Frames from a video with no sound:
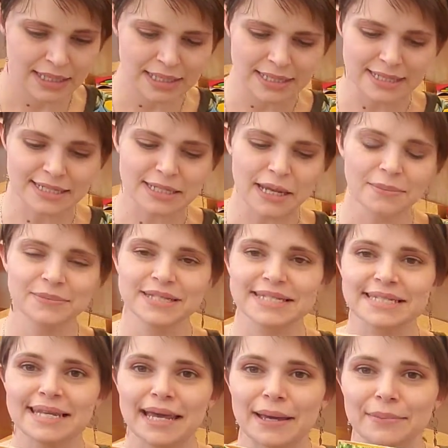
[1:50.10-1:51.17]
Some
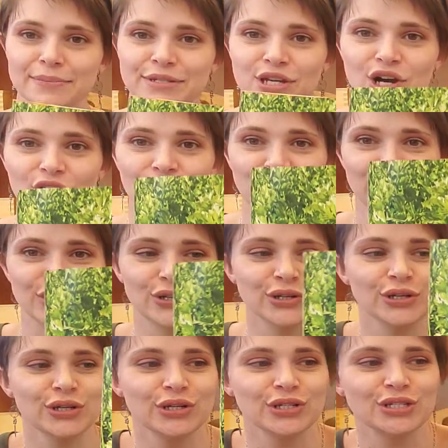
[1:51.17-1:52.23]
stems are
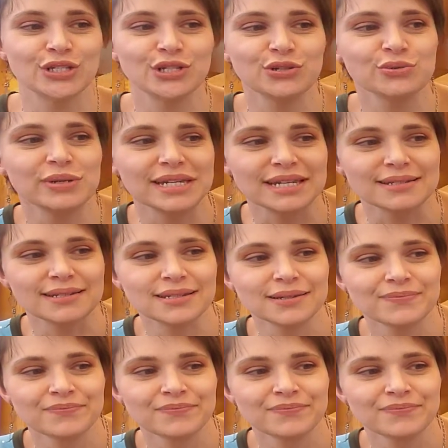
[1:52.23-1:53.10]
good to eat.